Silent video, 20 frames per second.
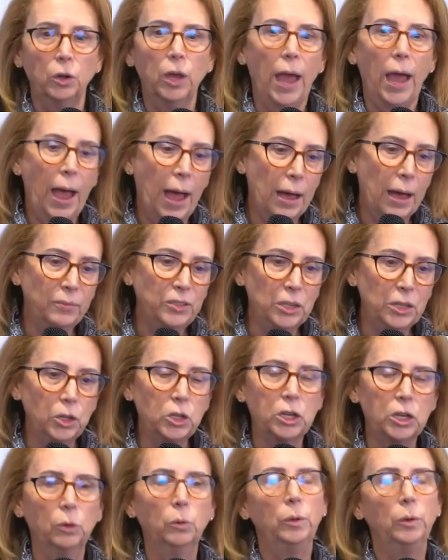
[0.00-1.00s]
So you have
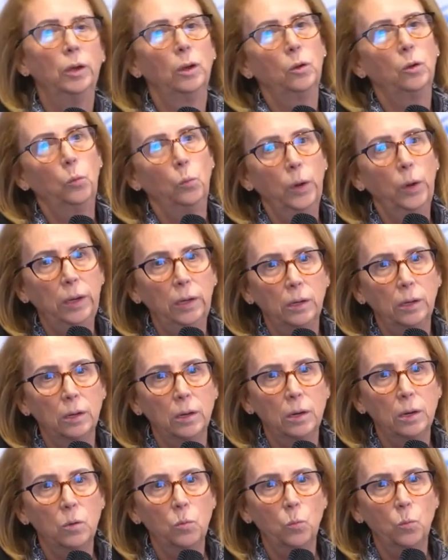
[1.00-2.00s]
to, we
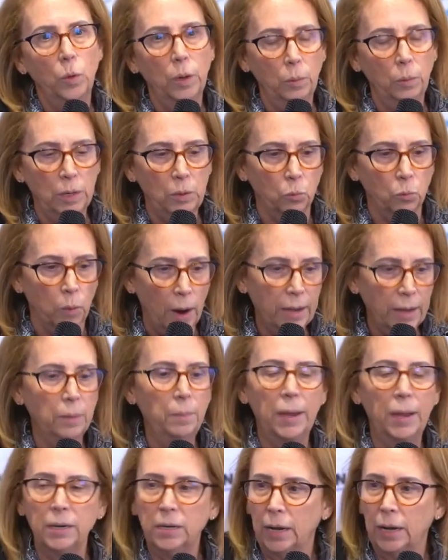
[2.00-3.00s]
would
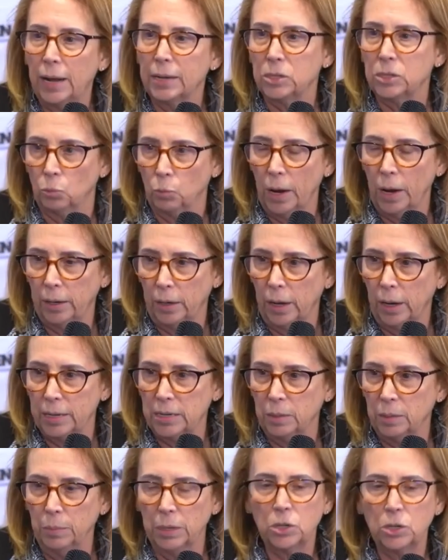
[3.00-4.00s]
recommend it as a
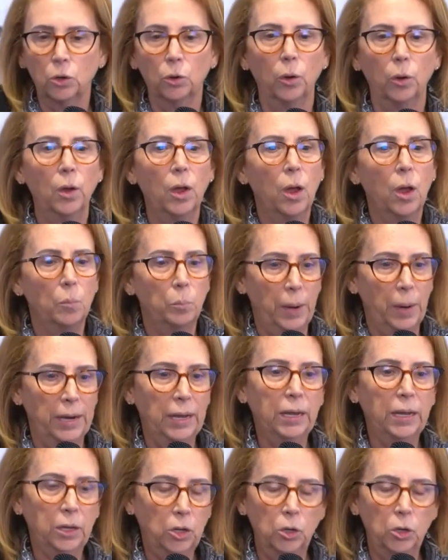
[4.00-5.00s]
ruggedizing material,
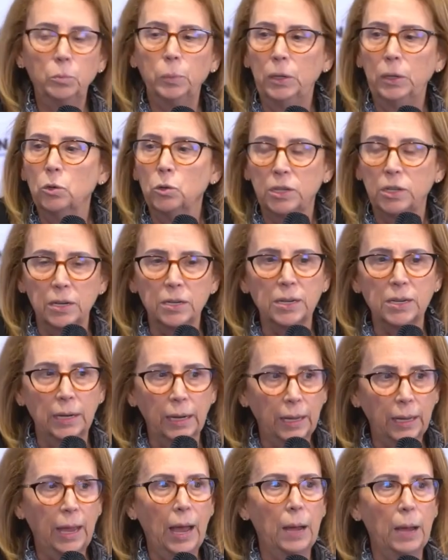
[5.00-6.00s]
but it could be used as
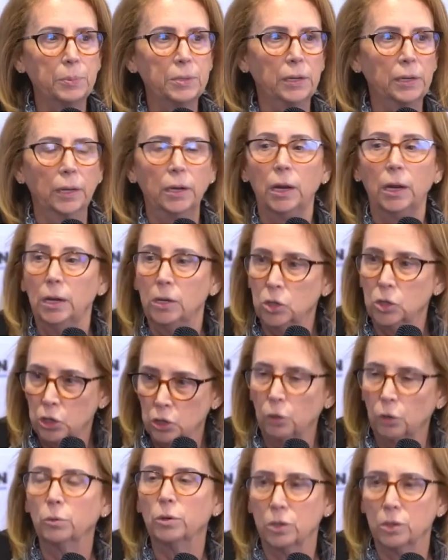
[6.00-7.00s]
an encapsulant in
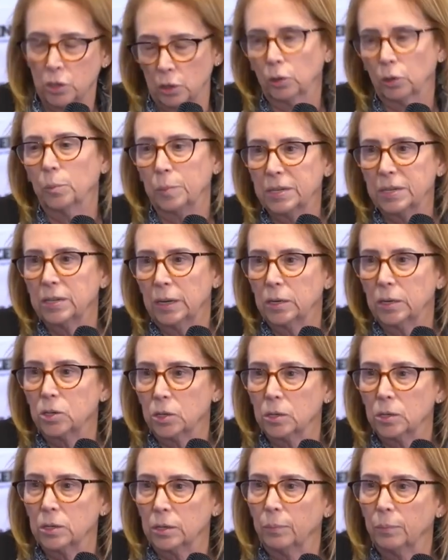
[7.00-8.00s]
certain
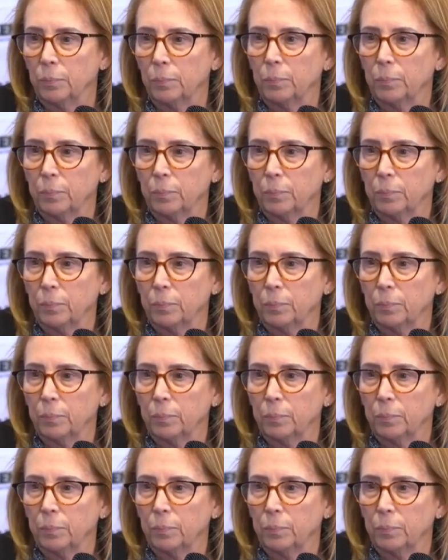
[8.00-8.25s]
circumstances.